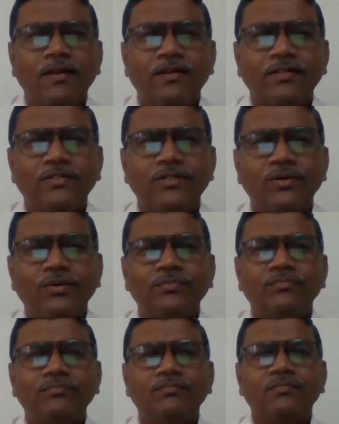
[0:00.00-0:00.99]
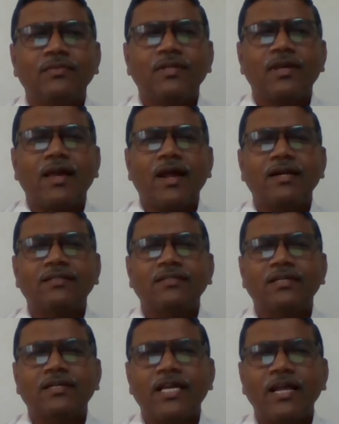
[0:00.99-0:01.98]
So, at
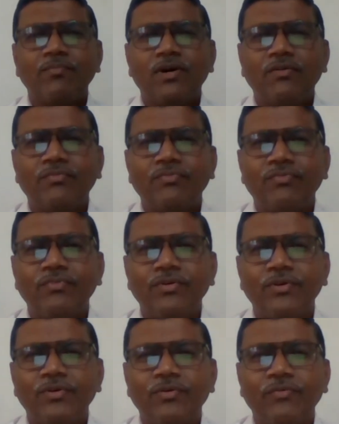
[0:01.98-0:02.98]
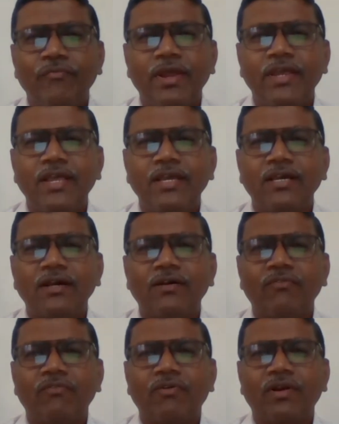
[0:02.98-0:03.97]
the time of Viking
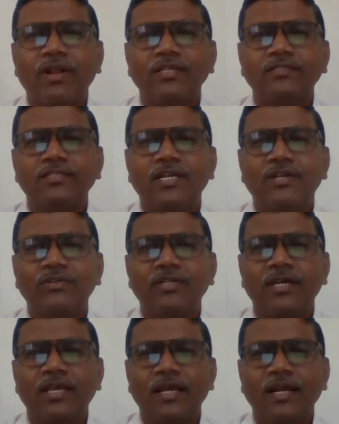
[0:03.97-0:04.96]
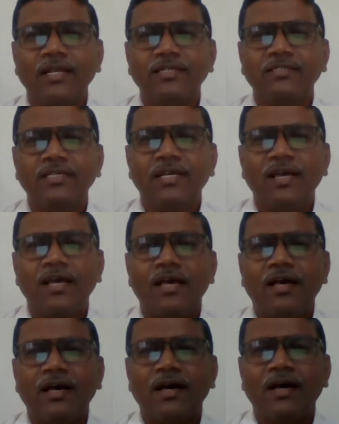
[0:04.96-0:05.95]
forays into the English
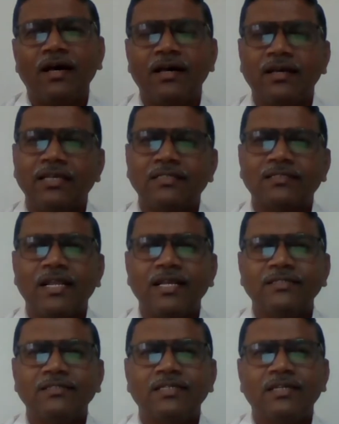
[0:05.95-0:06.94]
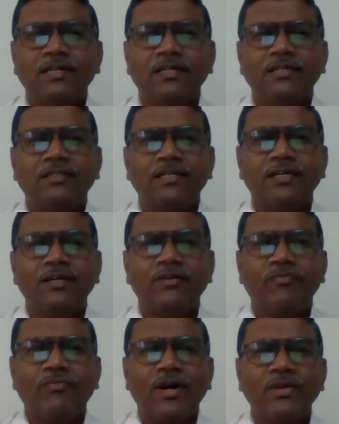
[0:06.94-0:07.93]
isles,
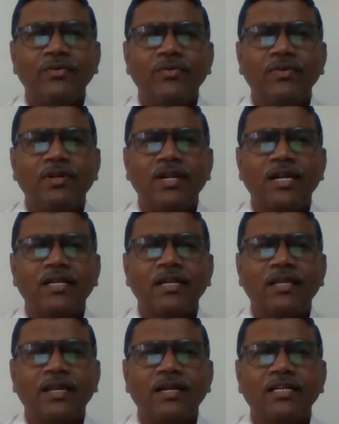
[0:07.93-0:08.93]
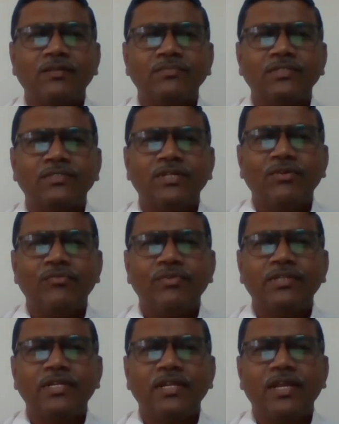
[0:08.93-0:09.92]
the five little kingdoms
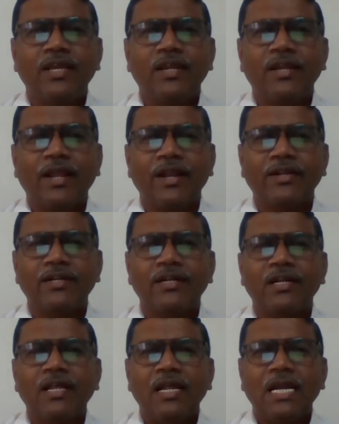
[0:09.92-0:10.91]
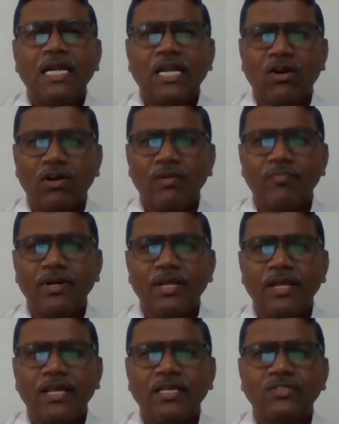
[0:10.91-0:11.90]
within a nation
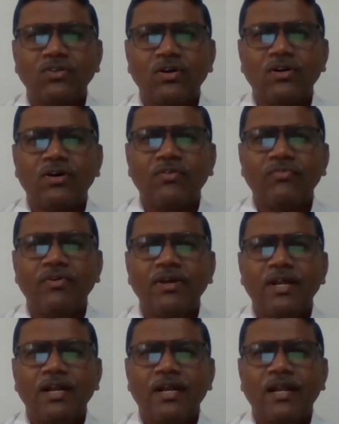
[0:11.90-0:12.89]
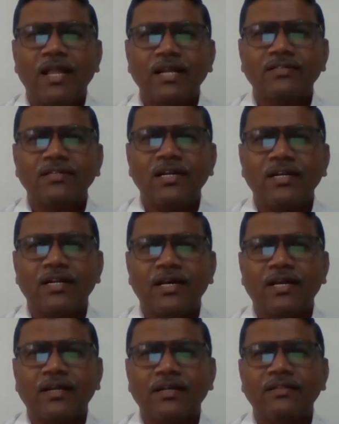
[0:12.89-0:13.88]
developed a sort of national
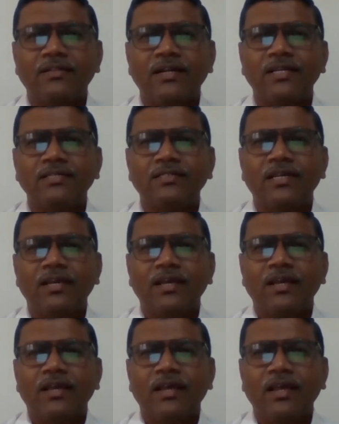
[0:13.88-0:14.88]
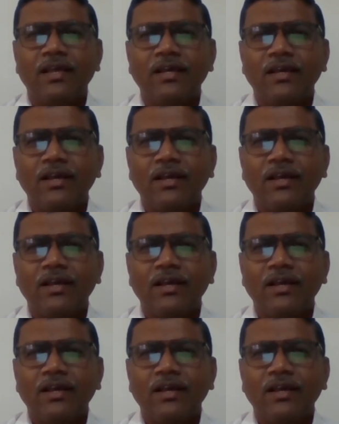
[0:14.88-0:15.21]
tongue, that is, a